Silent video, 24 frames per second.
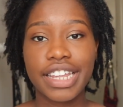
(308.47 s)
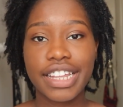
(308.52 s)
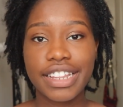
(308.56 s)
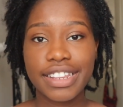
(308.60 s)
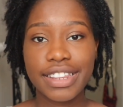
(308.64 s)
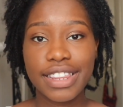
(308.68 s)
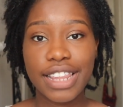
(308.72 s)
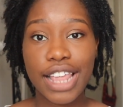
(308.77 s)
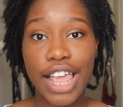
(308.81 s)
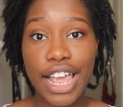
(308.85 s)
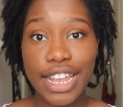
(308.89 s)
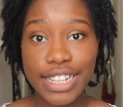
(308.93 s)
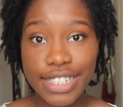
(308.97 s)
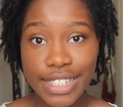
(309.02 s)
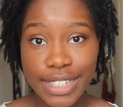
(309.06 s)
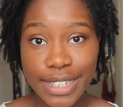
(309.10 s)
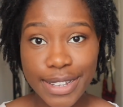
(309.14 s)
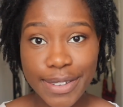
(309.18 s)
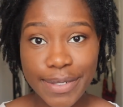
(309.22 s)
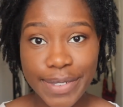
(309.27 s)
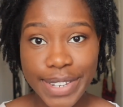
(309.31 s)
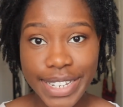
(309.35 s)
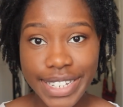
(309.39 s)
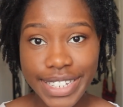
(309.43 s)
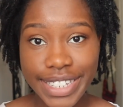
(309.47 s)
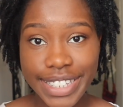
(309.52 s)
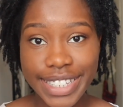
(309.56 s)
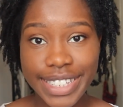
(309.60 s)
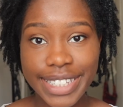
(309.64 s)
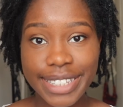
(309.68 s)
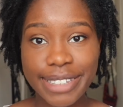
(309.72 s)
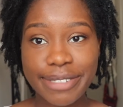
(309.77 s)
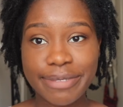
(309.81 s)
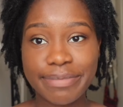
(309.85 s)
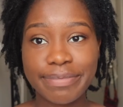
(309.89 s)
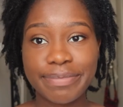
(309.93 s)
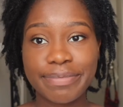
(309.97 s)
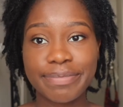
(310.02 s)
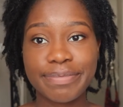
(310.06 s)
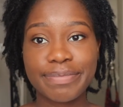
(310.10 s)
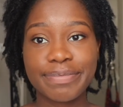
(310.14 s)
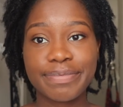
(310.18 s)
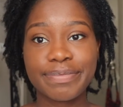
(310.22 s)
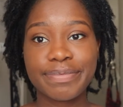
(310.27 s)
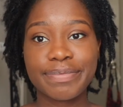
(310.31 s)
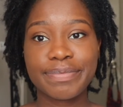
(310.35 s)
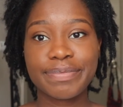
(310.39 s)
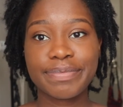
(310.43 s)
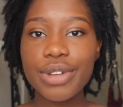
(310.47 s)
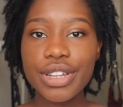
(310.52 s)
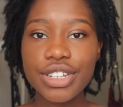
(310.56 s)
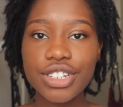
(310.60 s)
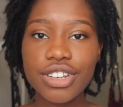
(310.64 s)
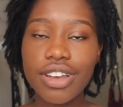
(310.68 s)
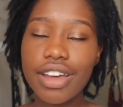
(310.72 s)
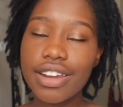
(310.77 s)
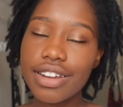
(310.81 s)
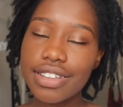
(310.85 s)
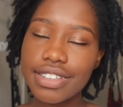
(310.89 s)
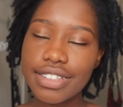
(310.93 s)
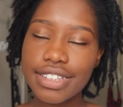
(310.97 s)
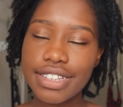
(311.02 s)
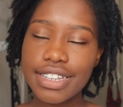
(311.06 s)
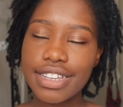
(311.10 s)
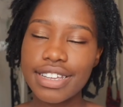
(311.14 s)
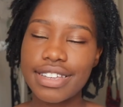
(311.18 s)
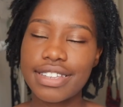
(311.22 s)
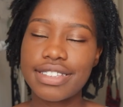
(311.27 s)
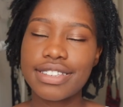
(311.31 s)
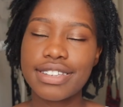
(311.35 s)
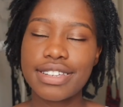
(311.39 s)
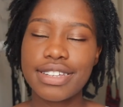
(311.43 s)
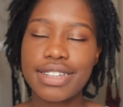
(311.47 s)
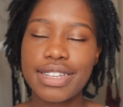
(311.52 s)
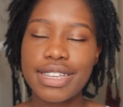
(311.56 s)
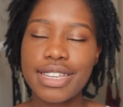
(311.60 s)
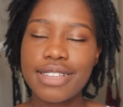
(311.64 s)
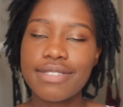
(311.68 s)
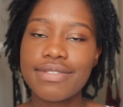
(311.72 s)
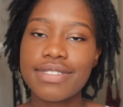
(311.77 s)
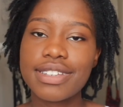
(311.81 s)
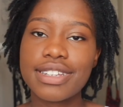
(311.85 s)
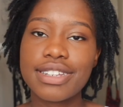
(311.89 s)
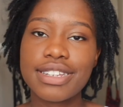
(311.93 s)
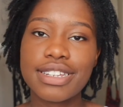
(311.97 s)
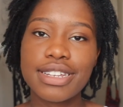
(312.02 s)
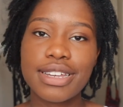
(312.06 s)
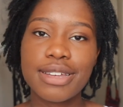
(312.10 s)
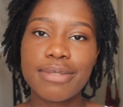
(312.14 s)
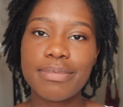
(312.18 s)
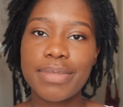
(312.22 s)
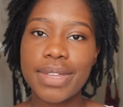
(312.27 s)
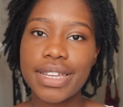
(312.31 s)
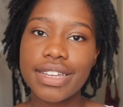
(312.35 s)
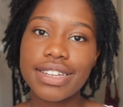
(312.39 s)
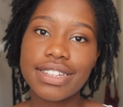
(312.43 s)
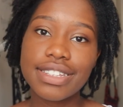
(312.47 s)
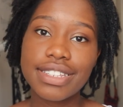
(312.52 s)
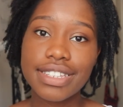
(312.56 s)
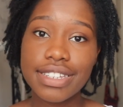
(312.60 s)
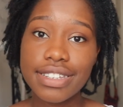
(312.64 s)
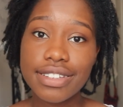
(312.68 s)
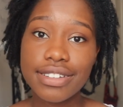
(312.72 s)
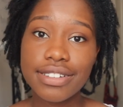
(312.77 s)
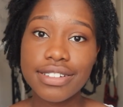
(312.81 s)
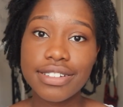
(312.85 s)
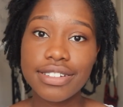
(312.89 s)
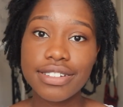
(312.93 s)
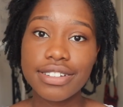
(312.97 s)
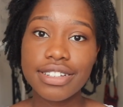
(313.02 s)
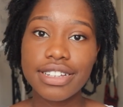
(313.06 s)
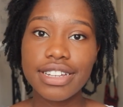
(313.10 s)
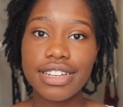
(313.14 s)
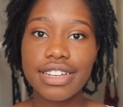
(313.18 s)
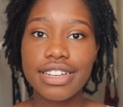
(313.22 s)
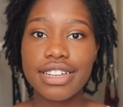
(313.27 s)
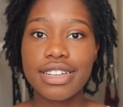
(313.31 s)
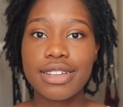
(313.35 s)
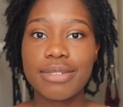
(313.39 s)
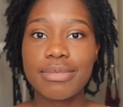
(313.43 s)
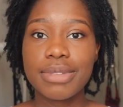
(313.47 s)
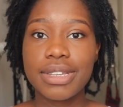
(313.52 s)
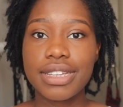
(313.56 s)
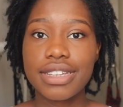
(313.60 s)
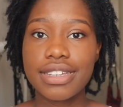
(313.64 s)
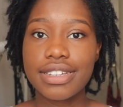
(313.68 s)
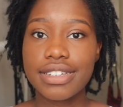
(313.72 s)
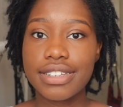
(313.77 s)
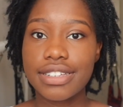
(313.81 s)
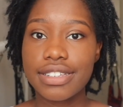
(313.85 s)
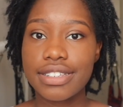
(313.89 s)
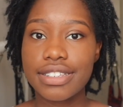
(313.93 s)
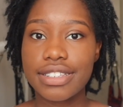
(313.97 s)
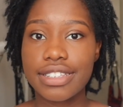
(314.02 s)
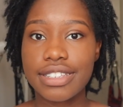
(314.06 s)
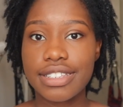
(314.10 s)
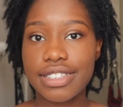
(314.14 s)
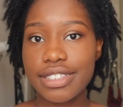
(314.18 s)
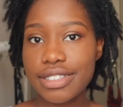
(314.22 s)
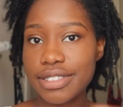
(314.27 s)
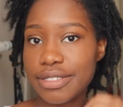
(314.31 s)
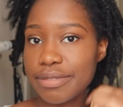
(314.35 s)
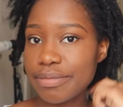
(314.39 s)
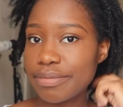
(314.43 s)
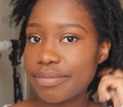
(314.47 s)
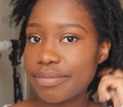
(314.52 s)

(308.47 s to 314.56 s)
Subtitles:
Lots of it. Which honestly isn't even a big deal, because